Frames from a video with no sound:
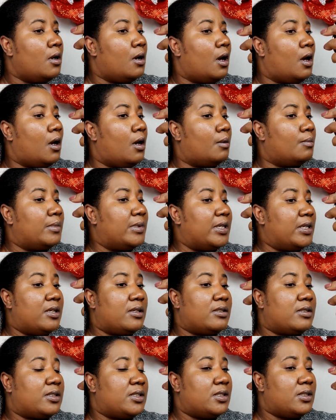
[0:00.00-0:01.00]
And
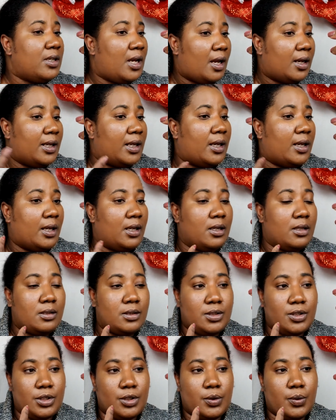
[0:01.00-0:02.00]
it's still not getting
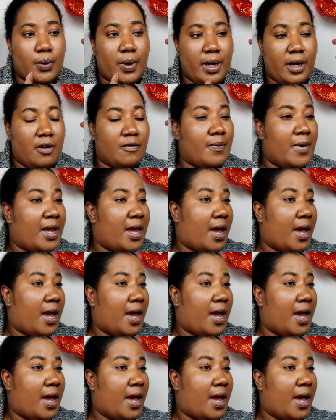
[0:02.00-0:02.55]
into any of my